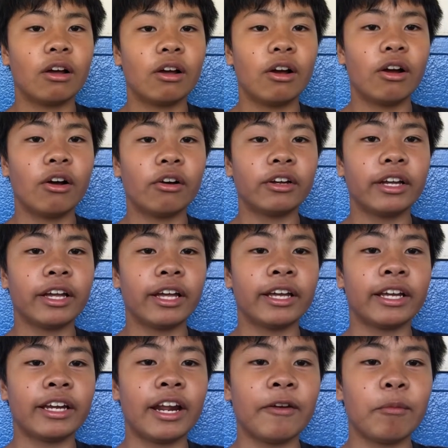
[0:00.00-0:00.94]
Okay,
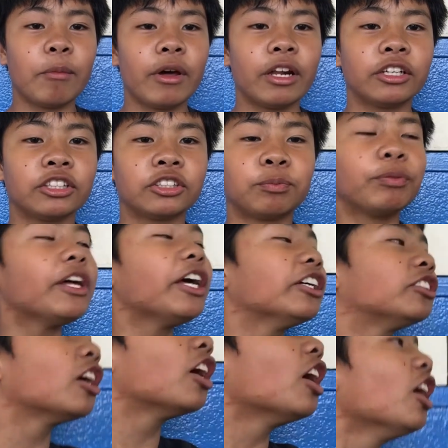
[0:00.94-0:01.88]
can everybody just
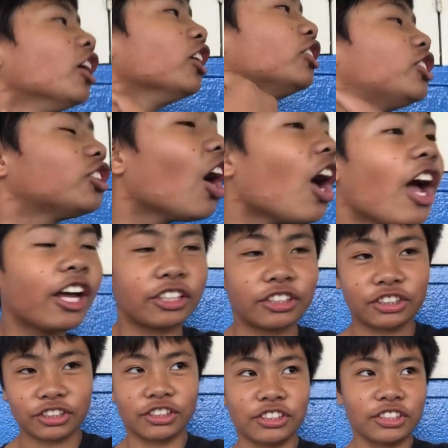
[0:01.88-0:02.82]
please shush?